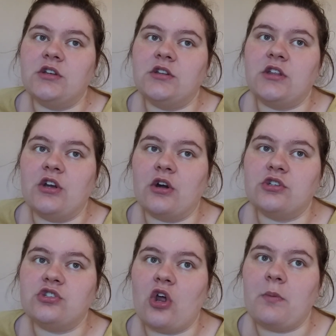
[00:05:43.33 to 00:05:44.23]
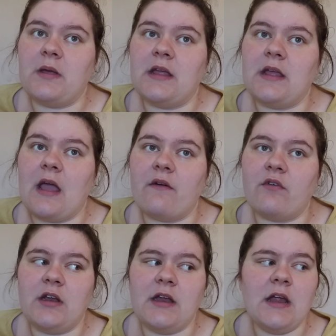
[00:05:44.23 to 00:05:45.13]
the nurse told me
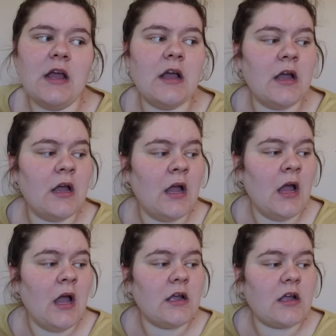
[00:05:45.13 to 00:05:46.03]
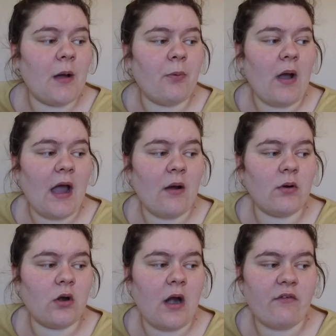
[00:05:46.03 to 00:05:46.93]
every couple
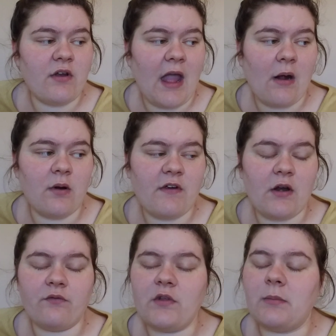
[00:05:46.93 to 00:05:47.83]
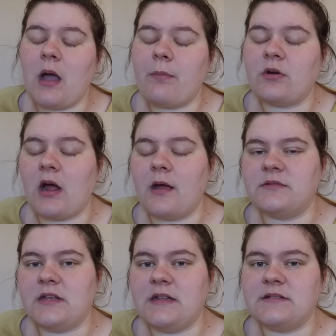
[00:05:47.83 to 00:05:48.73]
hour or every hour, if I don't feel him a couple
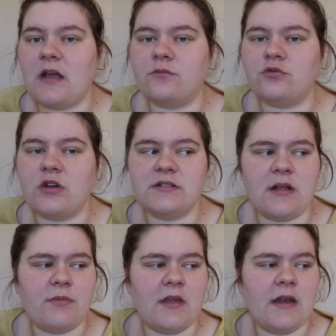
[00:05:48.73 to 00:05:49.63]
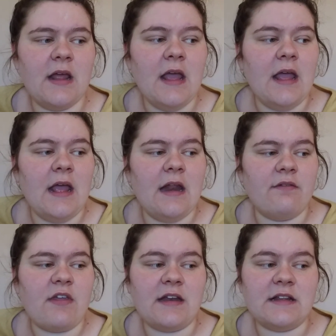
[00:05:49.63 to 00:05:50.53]
times, eat something, drink something, and
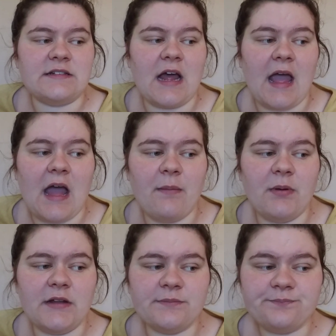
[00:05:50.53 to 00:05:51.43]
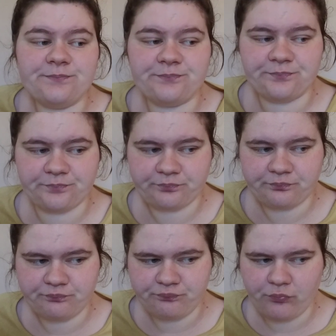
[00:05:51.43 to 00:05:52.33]
if that does not happen,
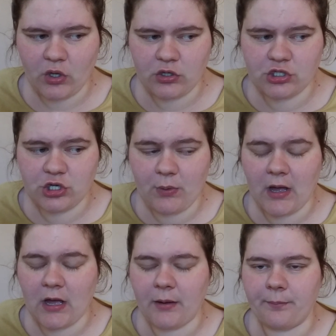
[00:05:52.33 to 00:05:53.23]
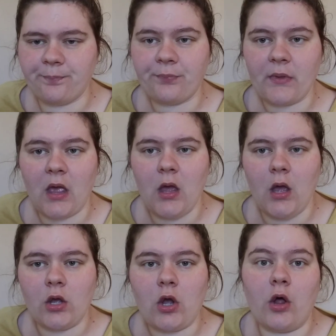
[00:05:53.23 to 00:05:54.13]
to
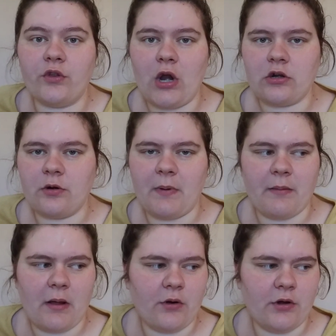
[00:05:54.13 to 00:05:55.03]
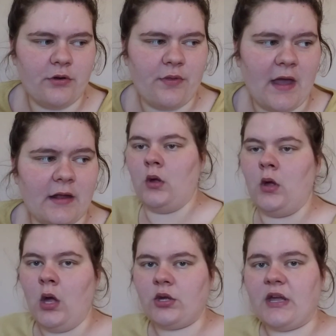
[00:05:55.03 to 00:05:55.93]
call the doctor. But I'm not going to do that.
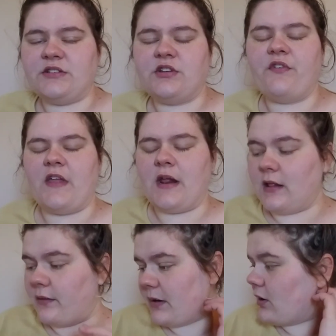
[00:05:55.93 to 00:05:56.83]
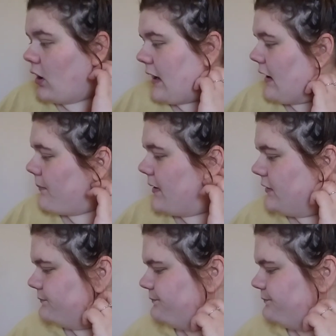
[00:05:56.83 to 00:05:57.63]
Okay, sorry for that. I let my dog out. But